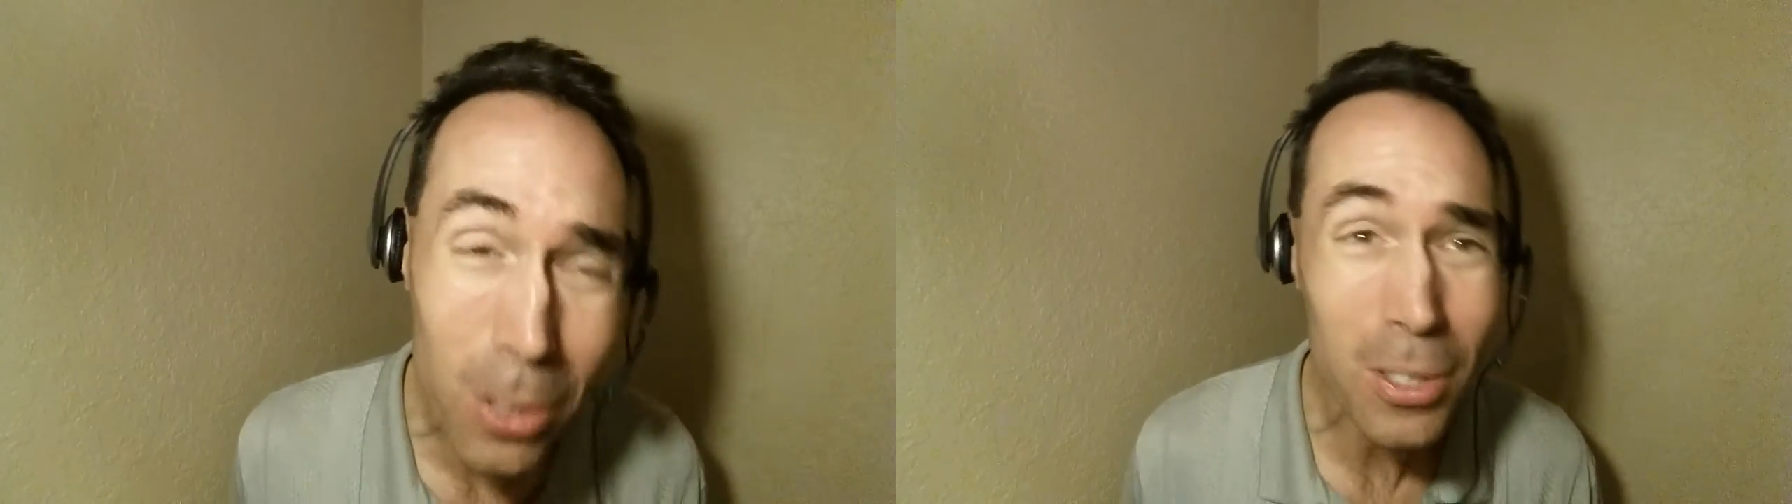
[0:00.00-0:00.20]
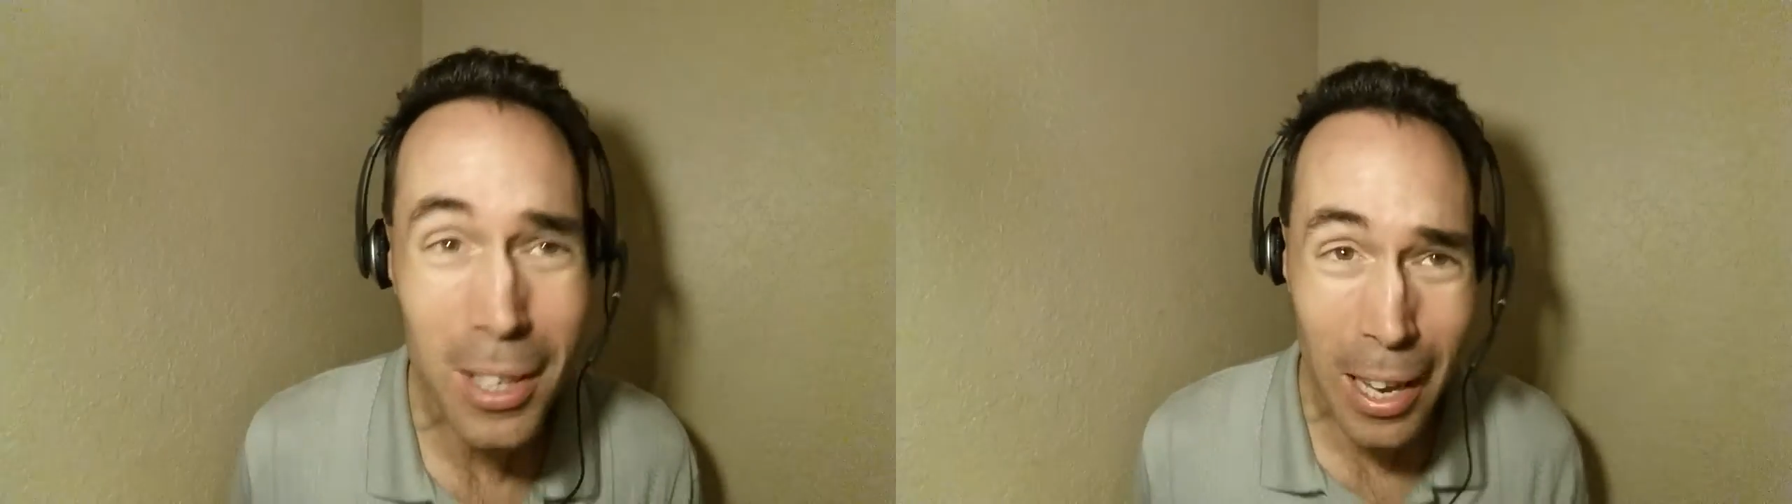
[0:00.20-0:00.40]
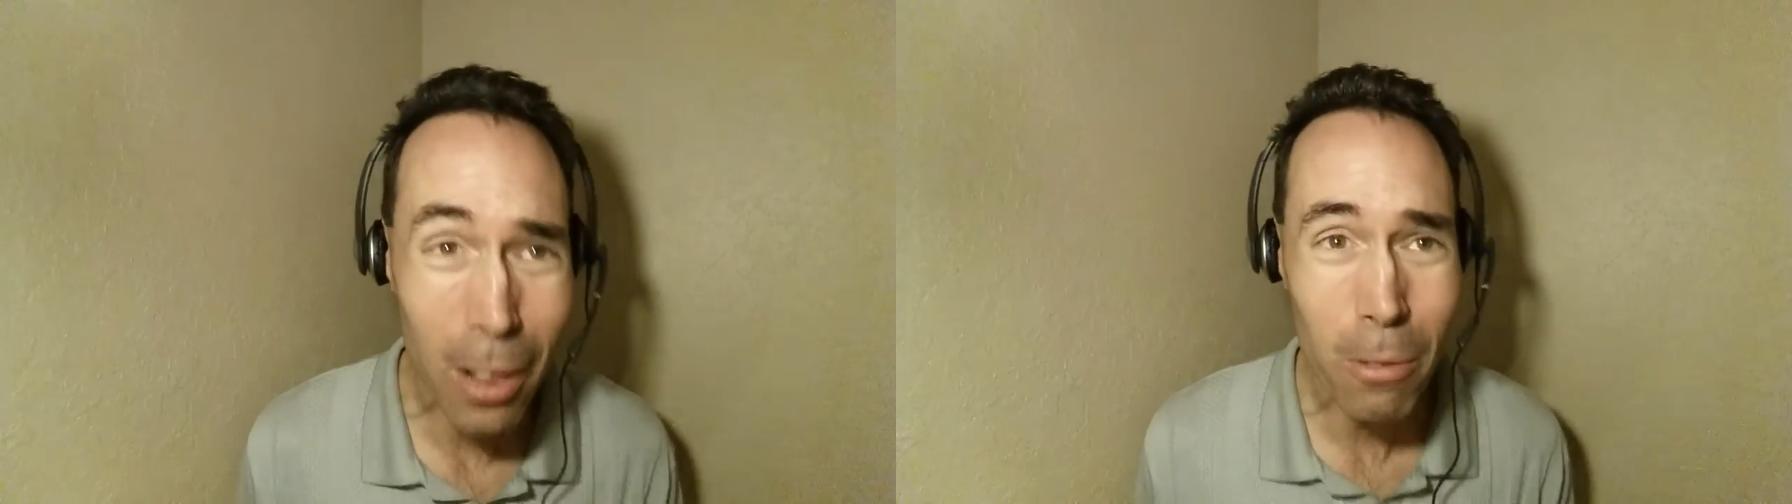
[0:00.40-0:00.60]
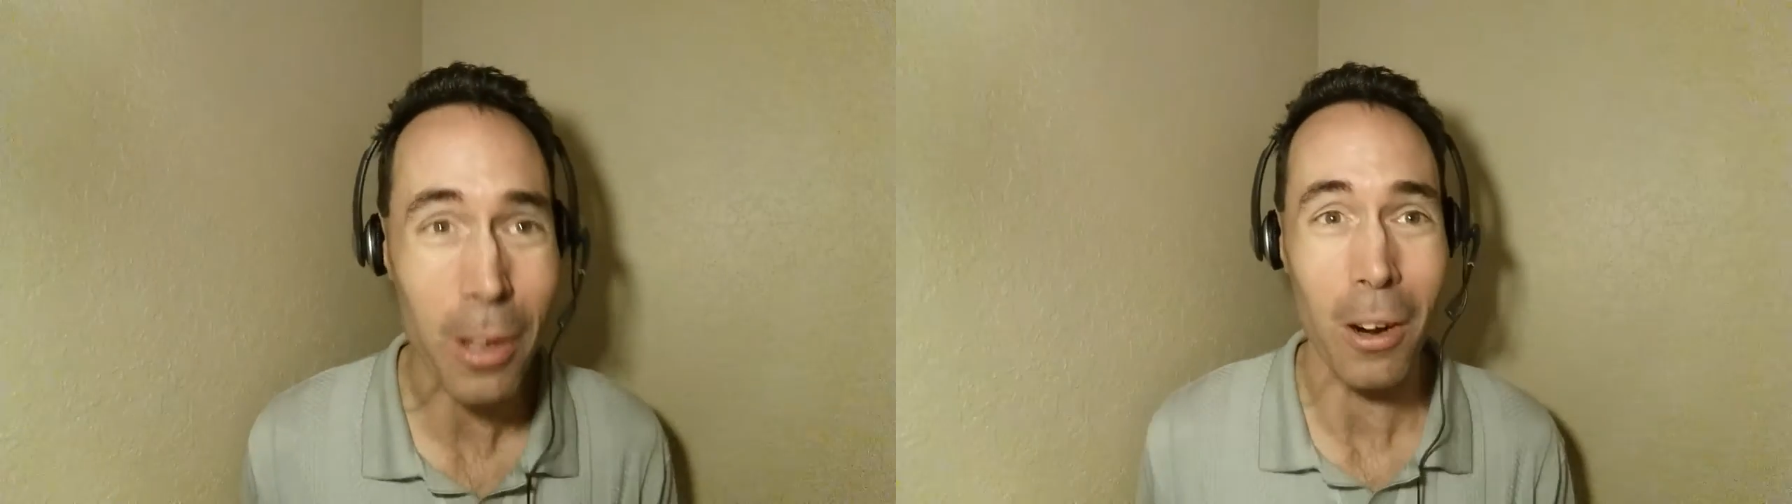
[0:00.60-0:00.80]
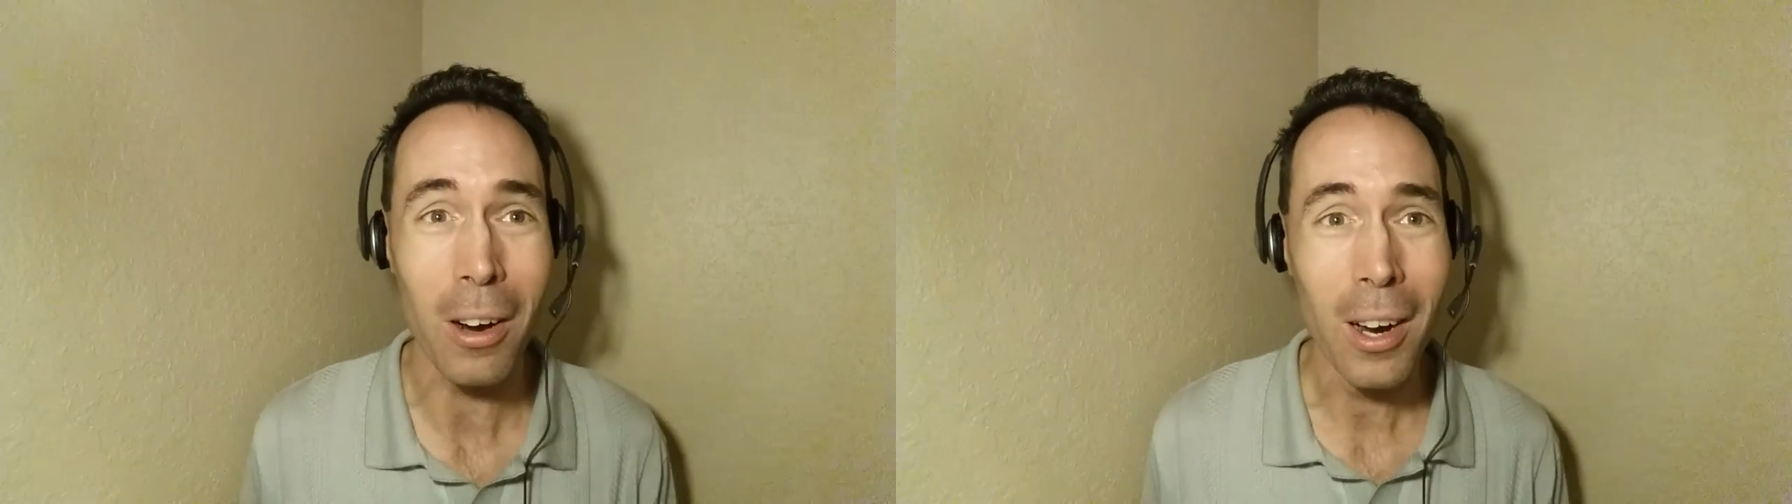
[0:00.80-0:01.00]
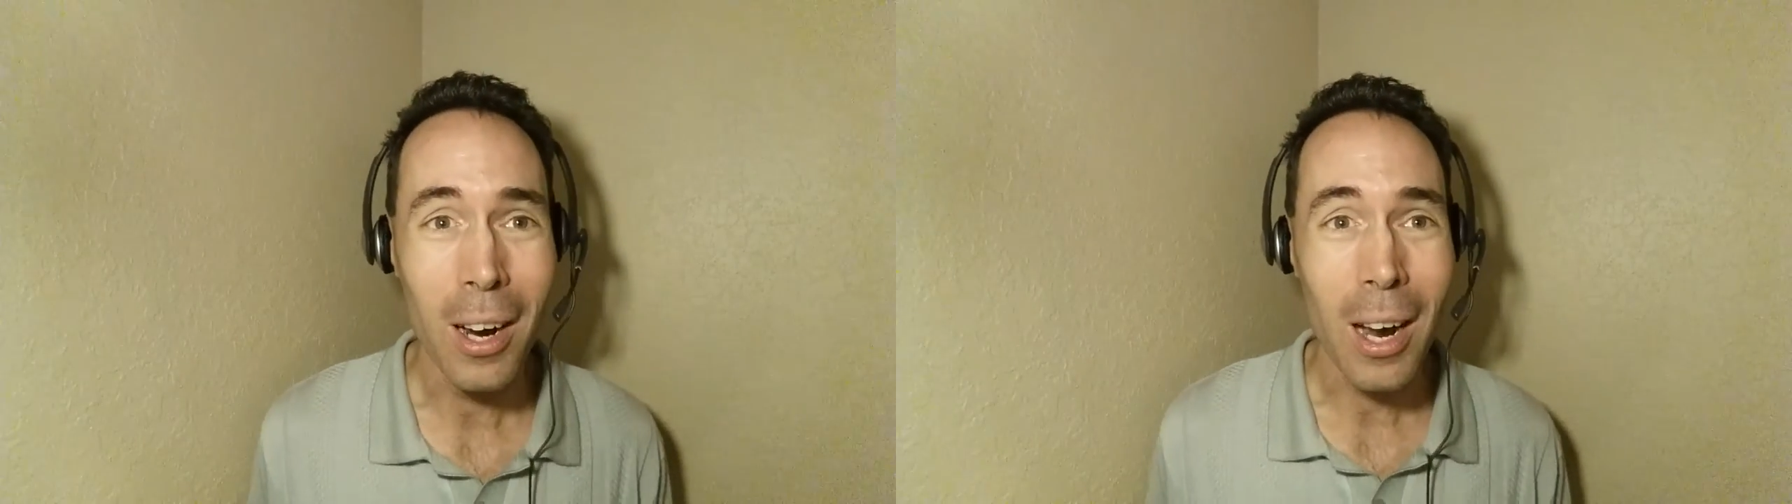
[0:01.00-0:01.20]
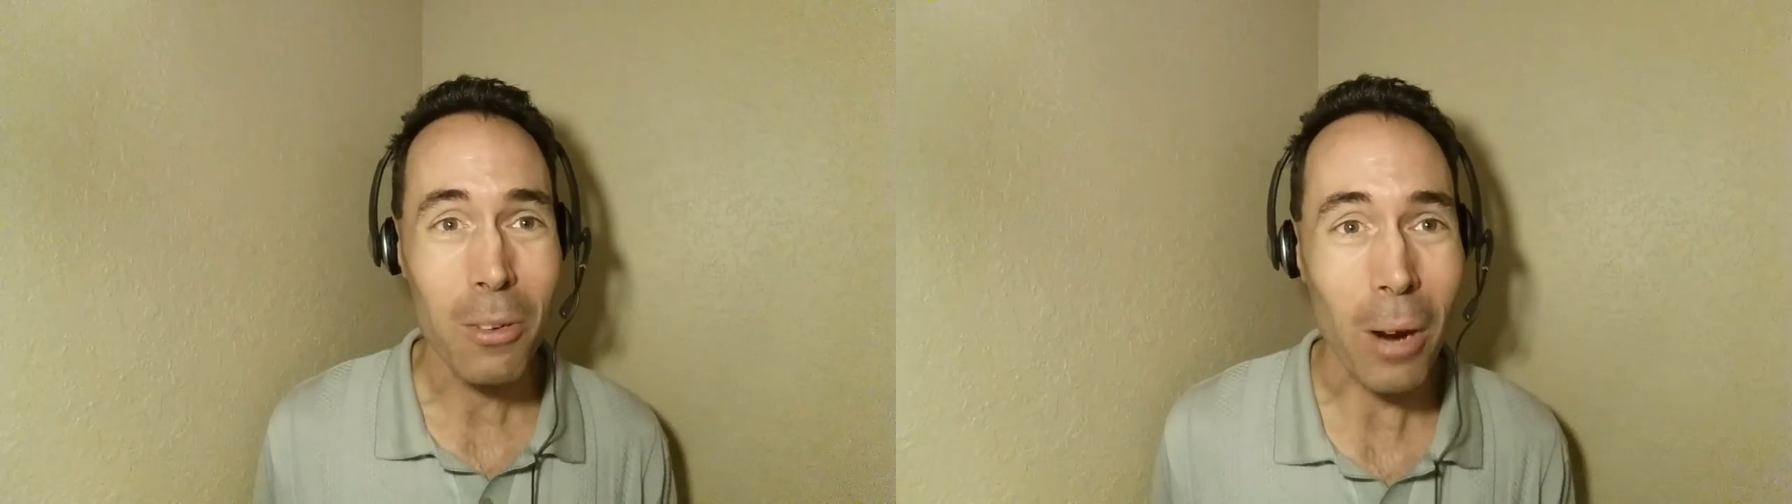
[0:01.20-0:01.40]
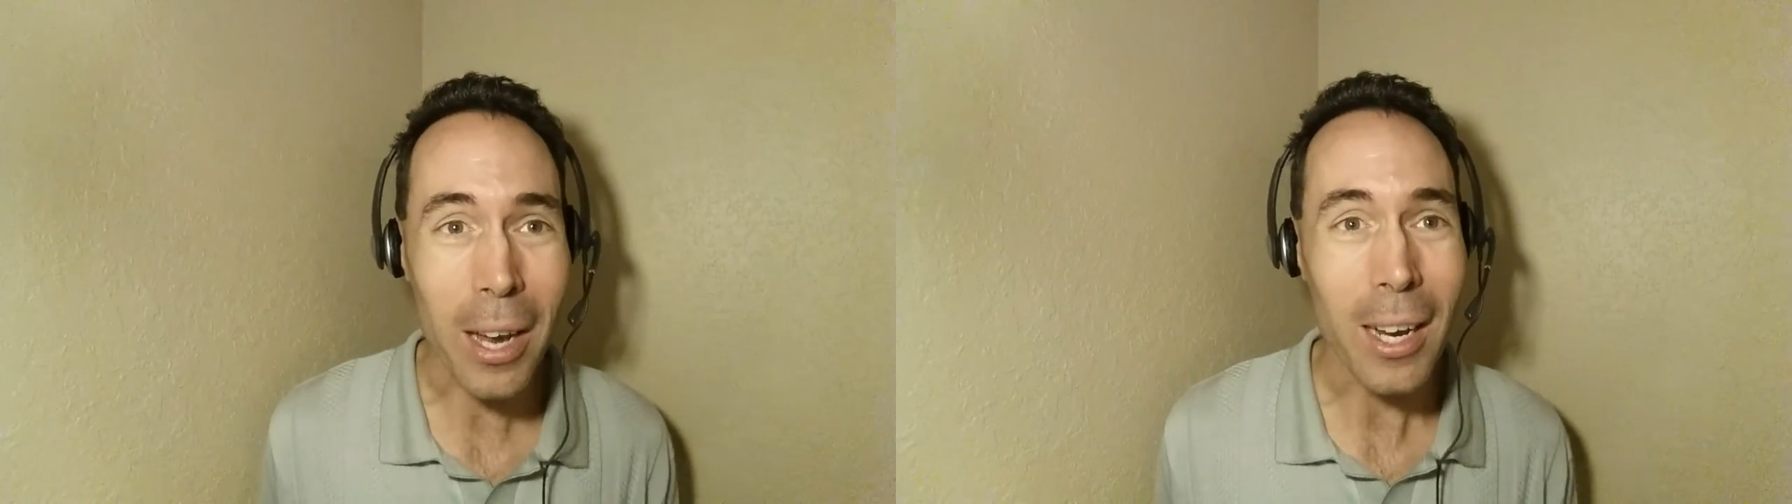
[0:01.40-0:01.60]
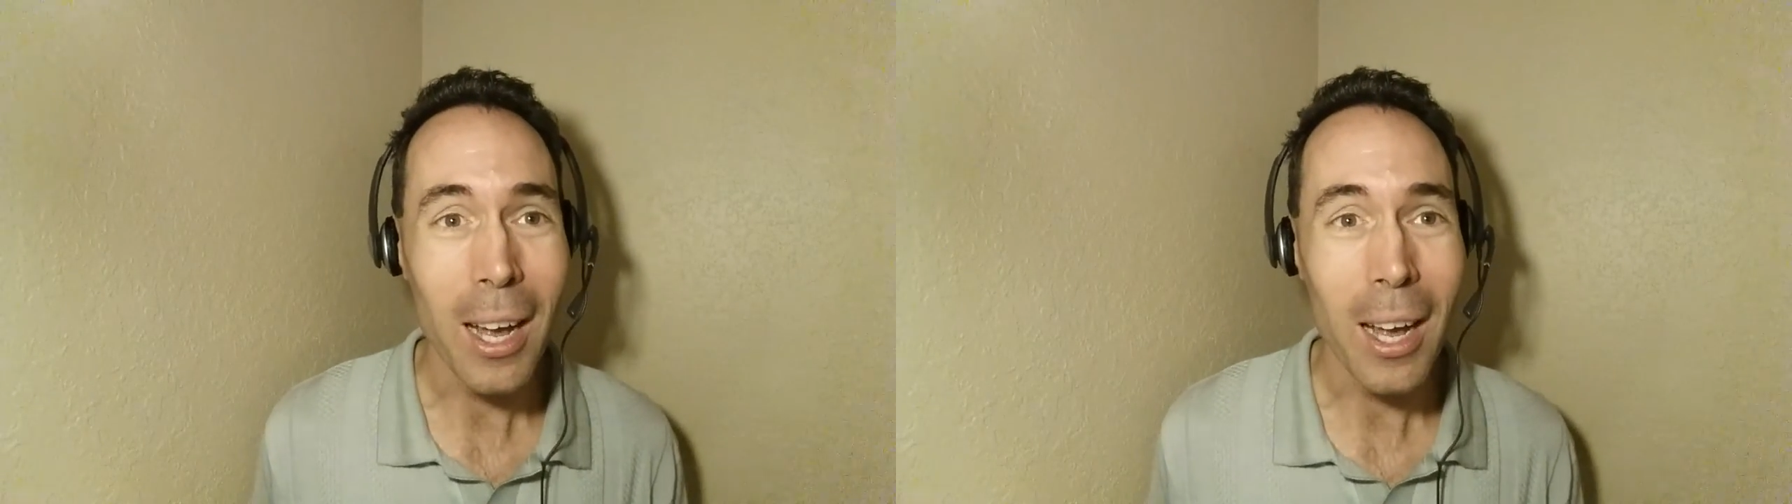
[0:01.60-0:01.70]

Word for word: are using the elevator, right?